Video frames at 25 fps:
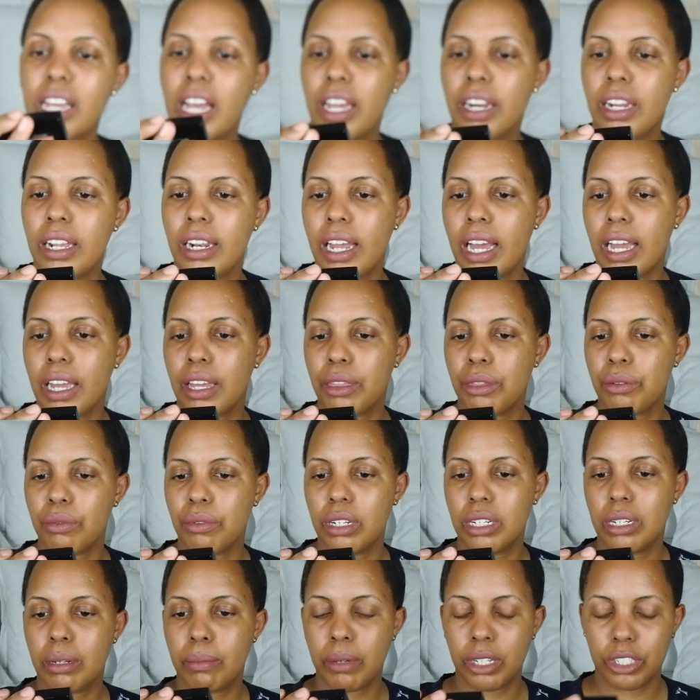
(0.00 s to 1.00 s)
kind of like
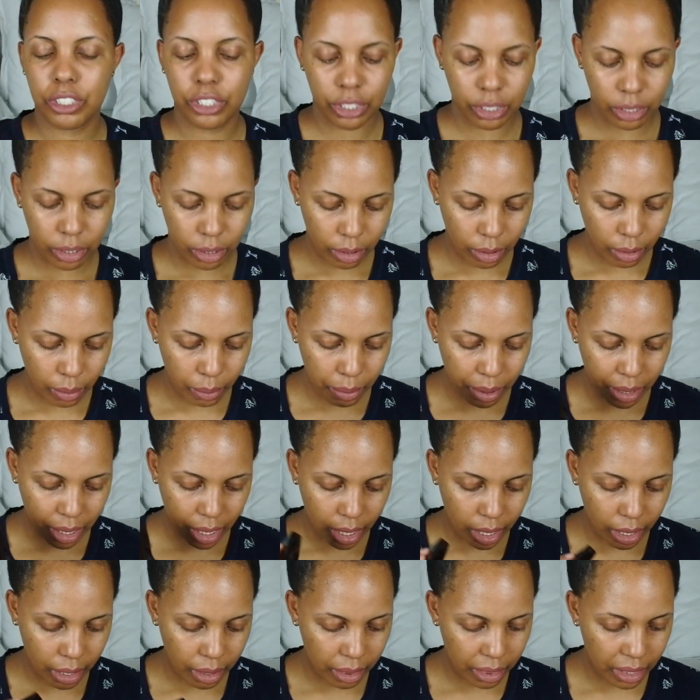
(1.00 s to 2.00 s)
3-dimensional.
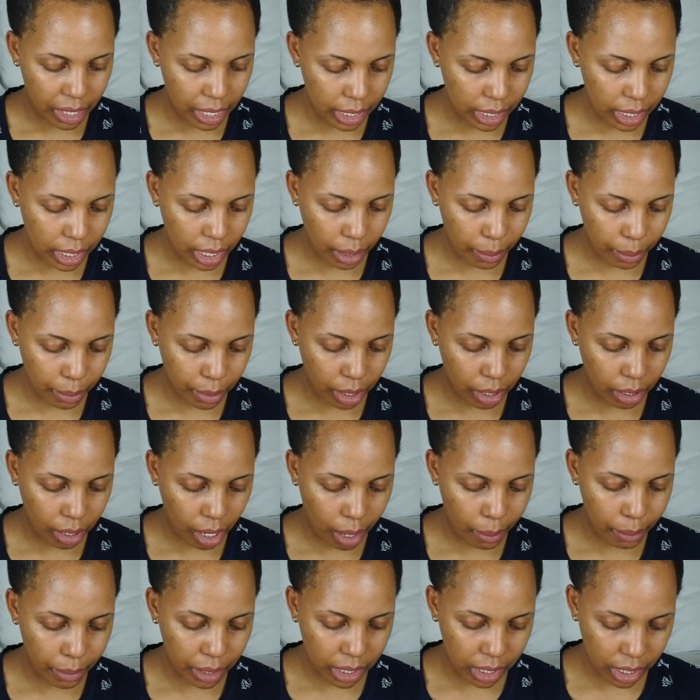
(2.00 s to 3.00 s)
But this,
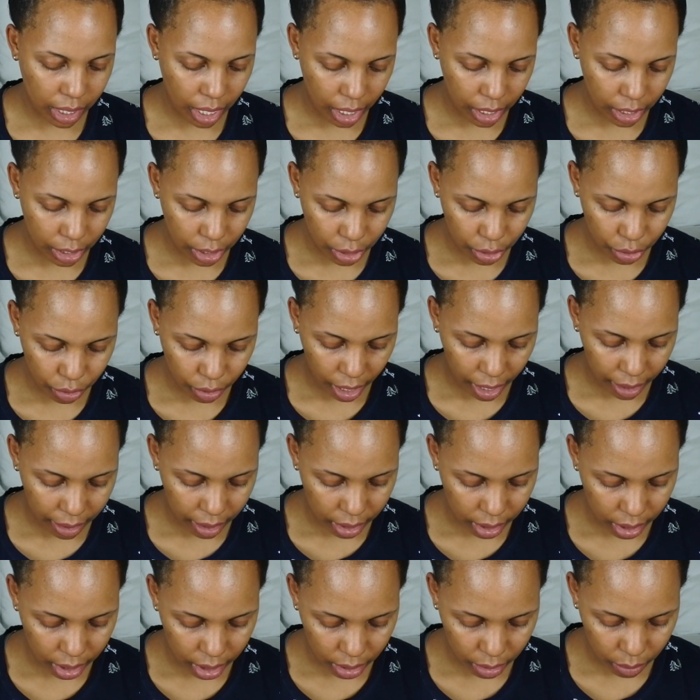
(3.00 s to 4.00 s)
I'm excited to try
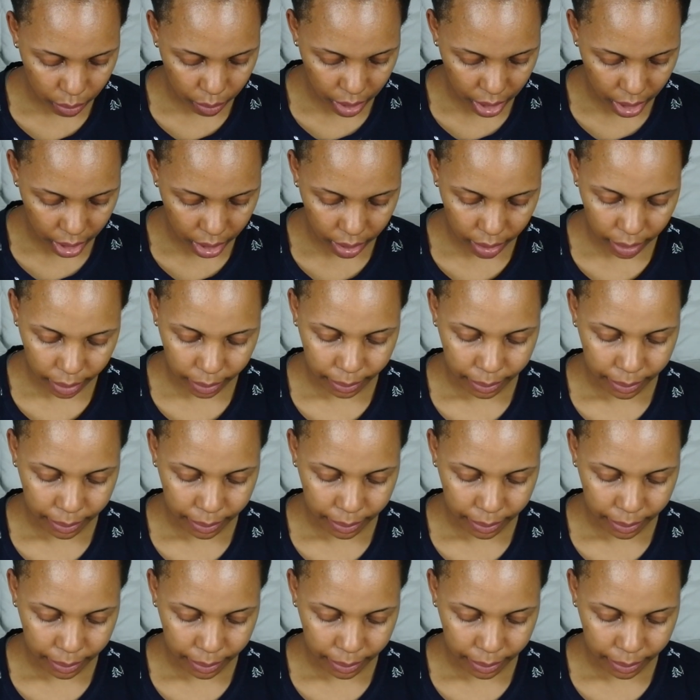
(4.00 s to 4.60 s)
this week.